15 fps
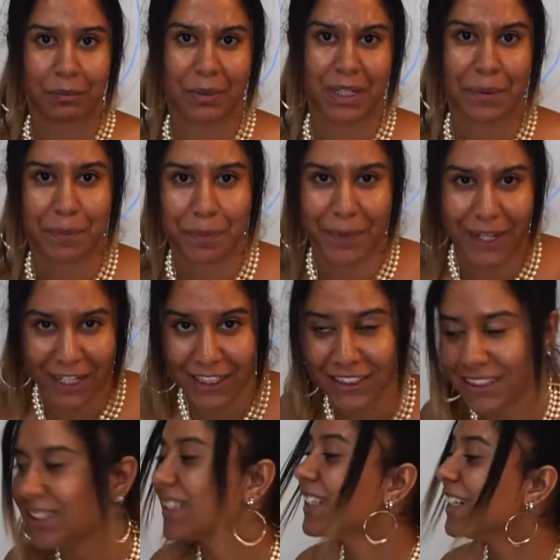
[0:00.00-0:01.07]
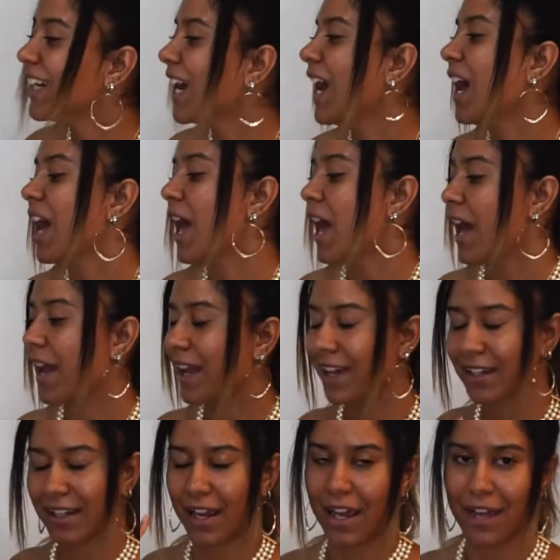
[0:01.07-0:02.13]
my bed
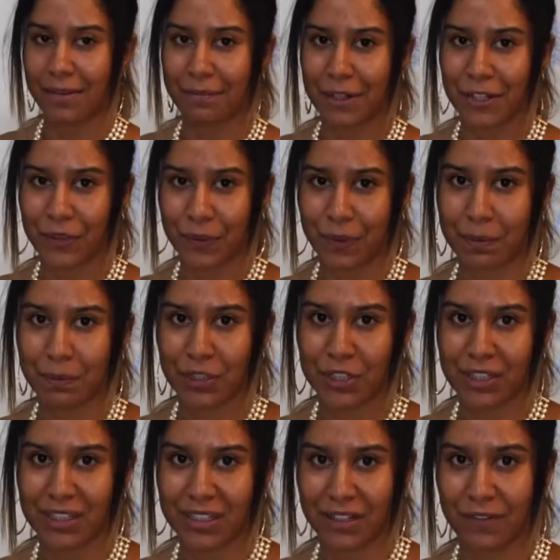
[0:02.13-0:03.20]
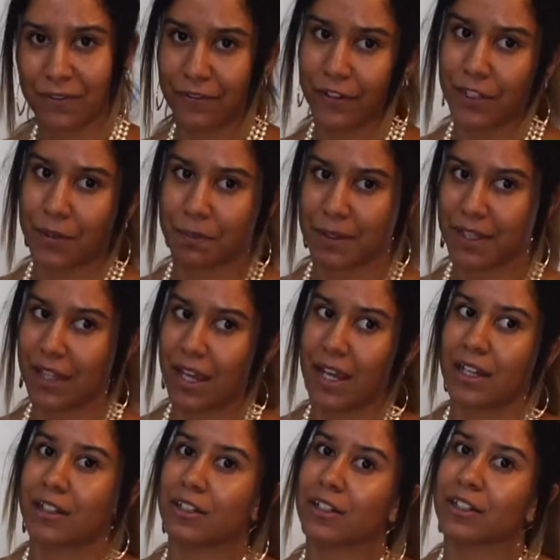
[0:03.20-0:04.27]
and I have my sewing machine in front of me,
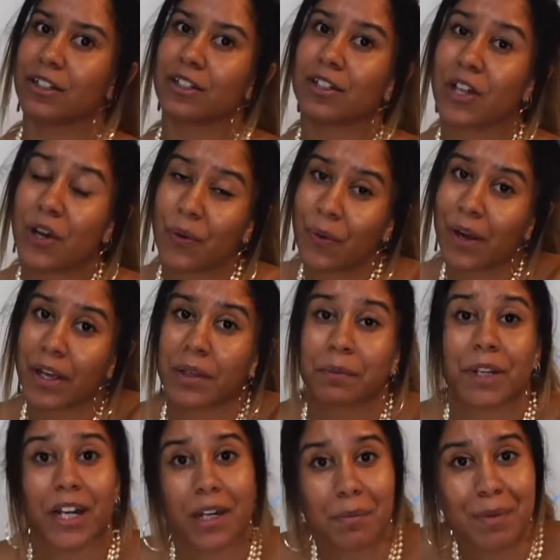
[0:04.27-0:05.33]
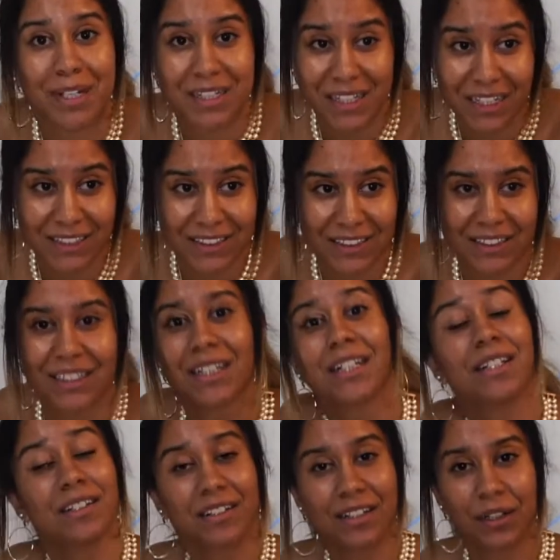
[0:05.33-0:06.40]
and no, I am not at my desk
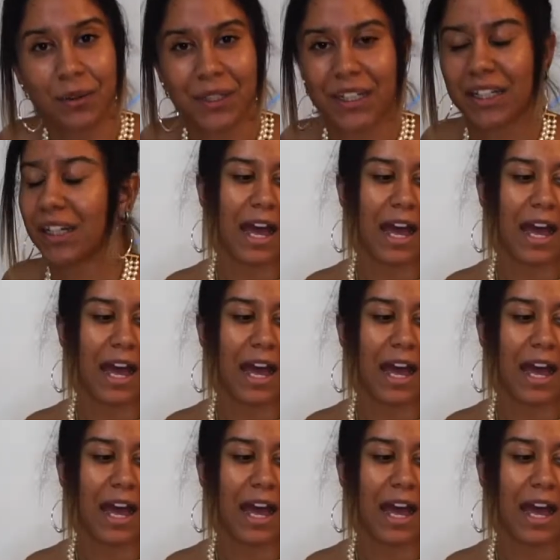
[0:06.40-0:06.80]
sewing.